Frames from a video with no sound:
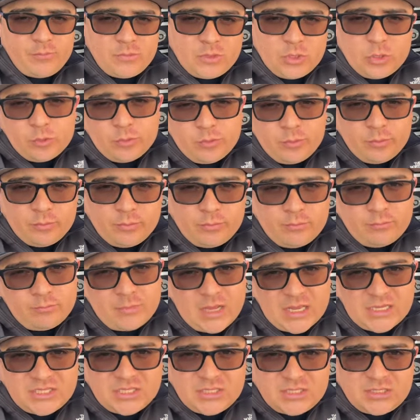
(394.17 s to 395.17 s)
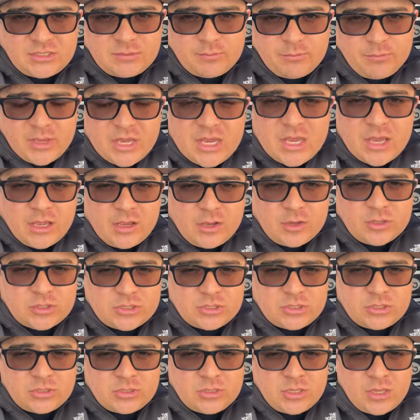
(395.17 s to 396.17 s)
do much
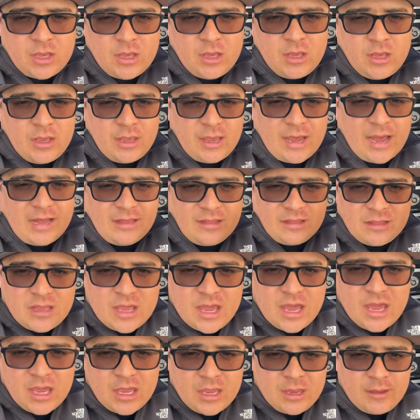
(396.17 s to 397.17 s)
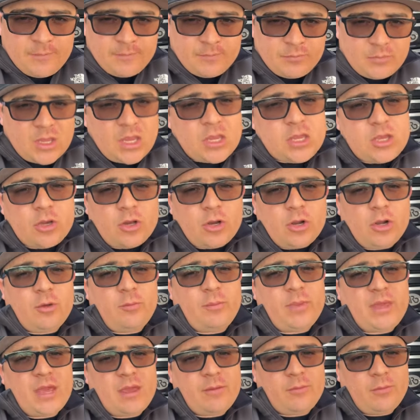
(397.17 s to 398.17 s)
vehicles a day then you're gonna
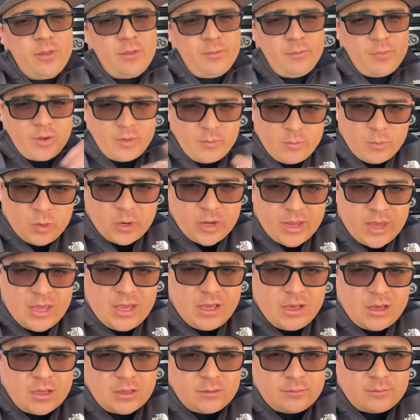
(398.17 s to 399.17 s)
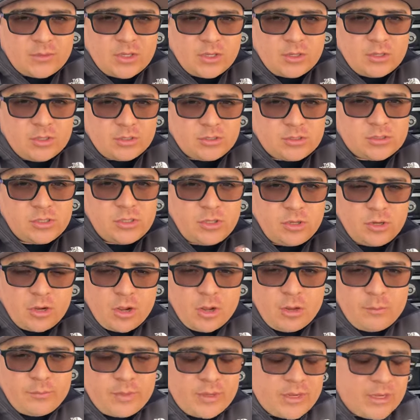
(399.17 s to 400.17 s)
be able to bring more income you know to your
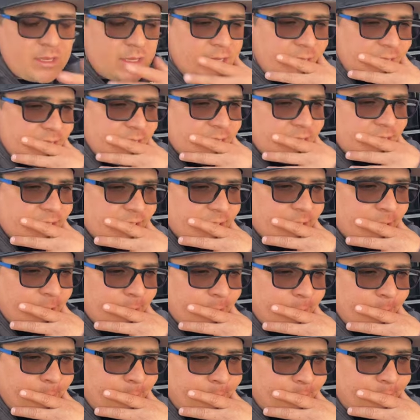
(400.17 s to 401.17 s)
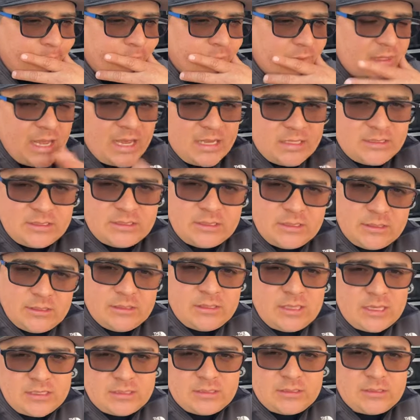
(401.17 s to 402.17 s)
company so that's
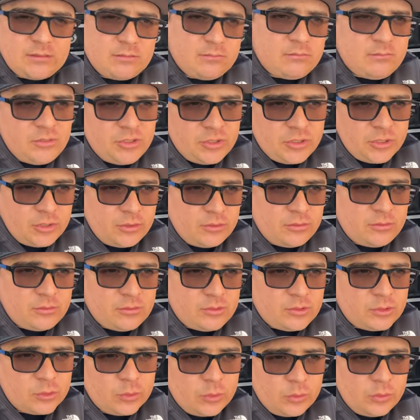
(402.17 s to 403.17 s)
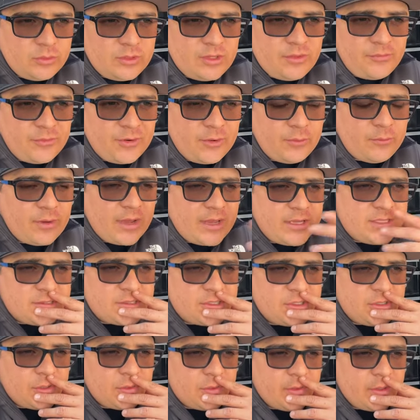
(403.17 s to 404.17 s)
that's you know two different ways
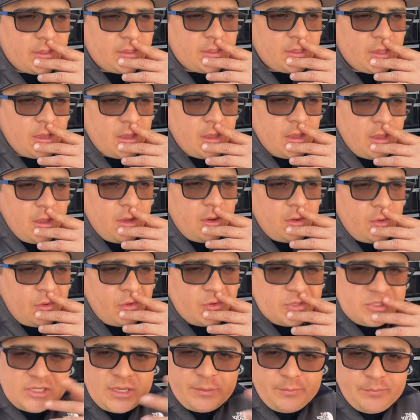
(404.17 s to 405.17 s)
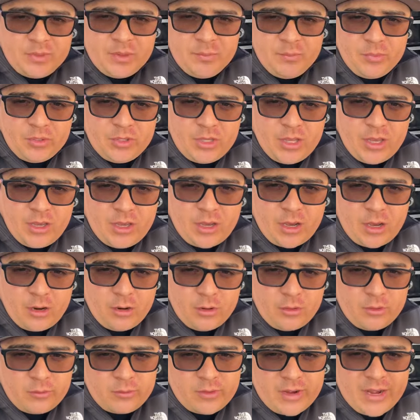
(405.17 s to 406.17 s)
to do it or some people that
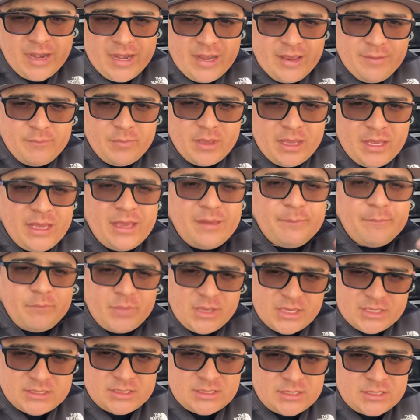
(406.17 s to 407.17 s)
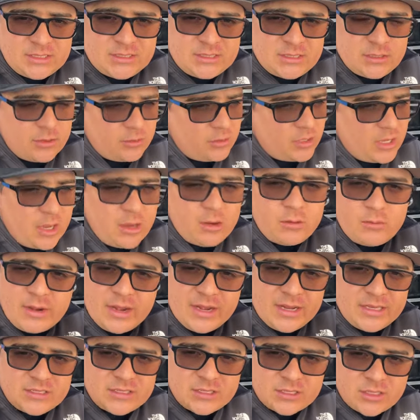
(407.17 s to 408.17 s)
already being in business or they
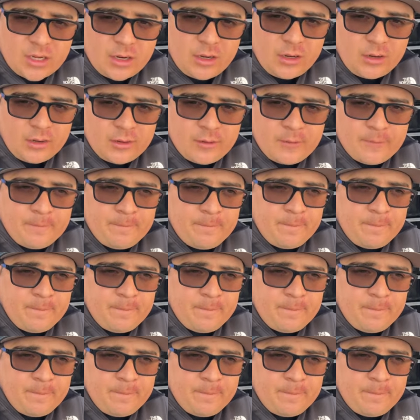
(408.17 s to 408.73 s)
already start